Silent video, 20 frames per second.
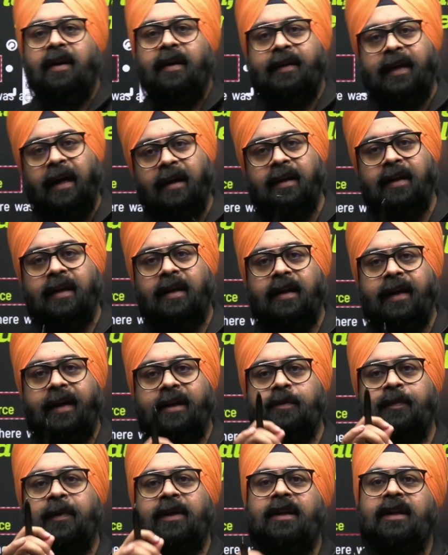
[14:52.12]
technical
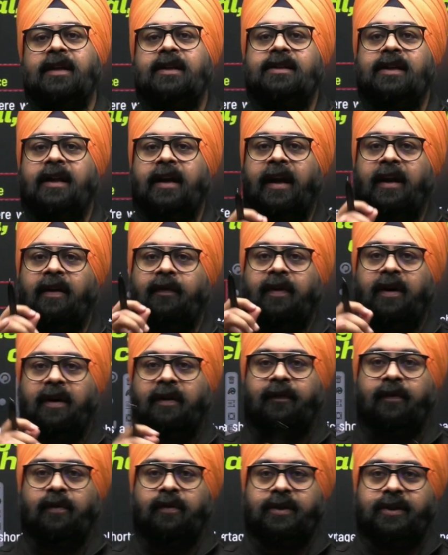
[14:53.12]
expertise and
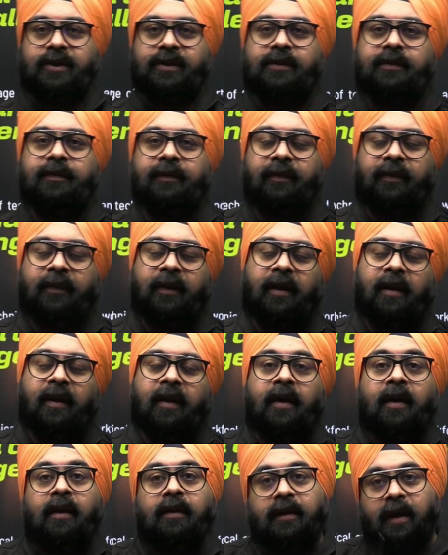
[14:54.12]
workforce.
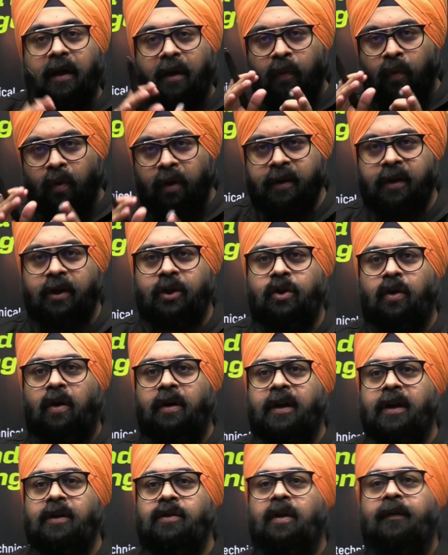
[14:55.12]
There was a
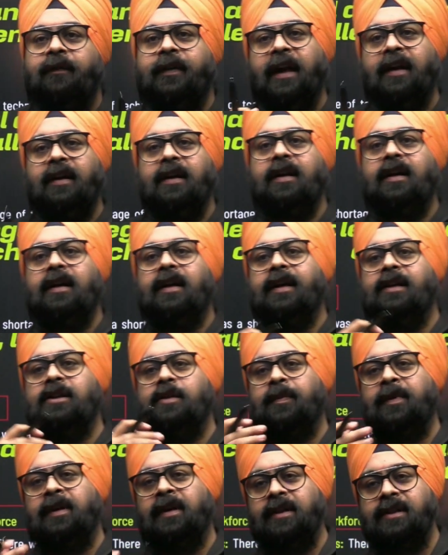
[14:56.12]
shortage of technical
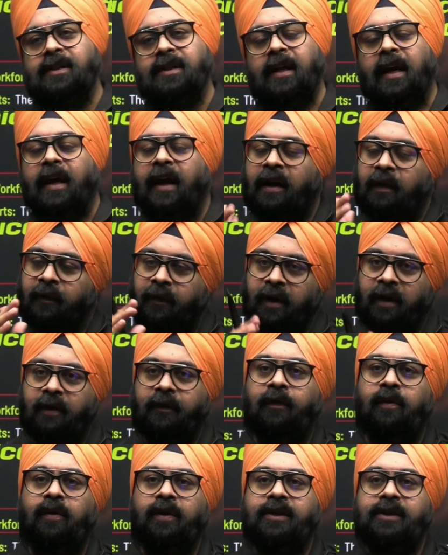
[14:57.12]
experts and
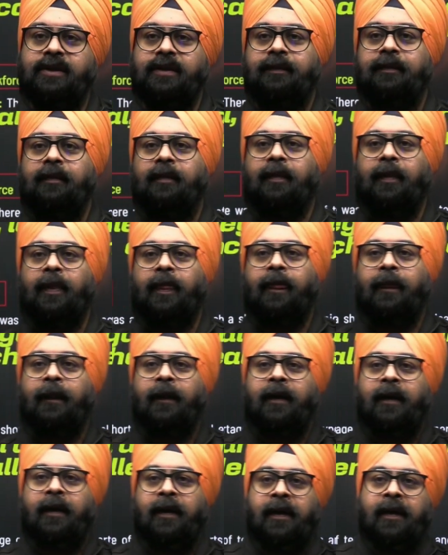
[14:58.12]
workforce
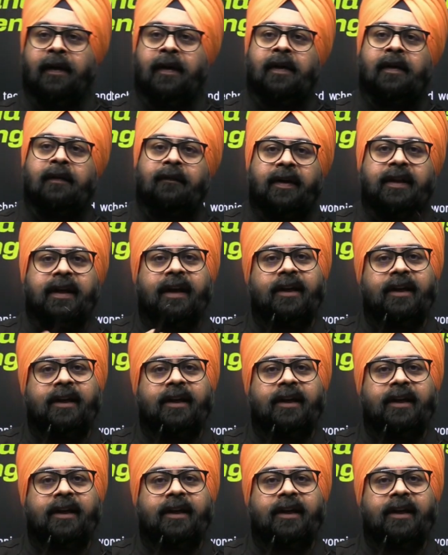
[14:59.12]
with